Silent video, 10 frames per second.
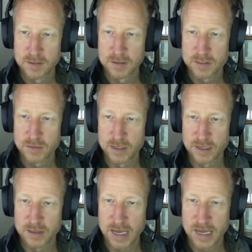So we
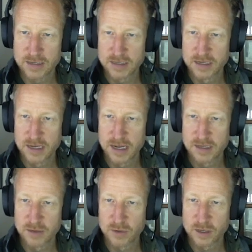need that. And
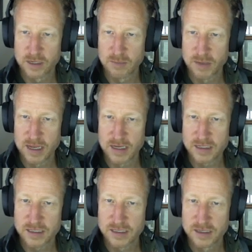then we're going to
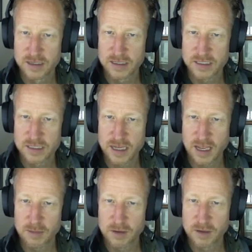paste the
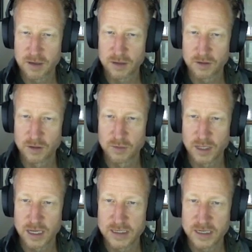same global
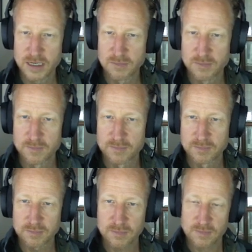ID.
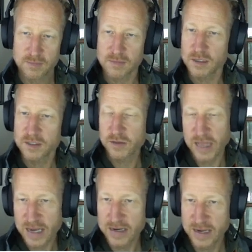So
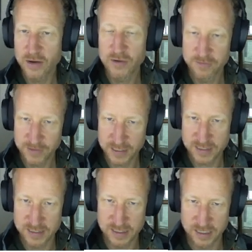that now
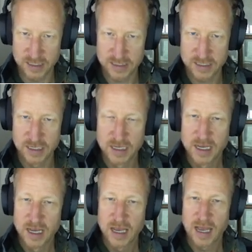fixes this.
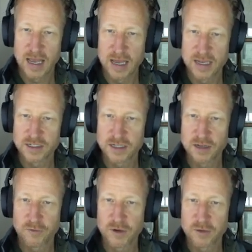And
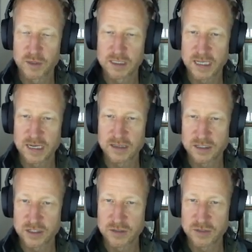if we relate the
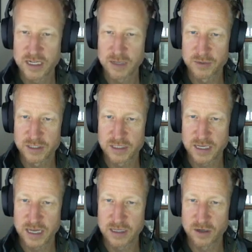two tables
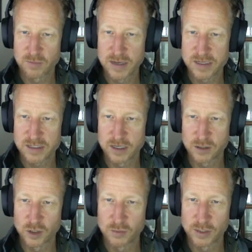together based on
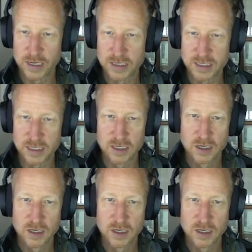global ID,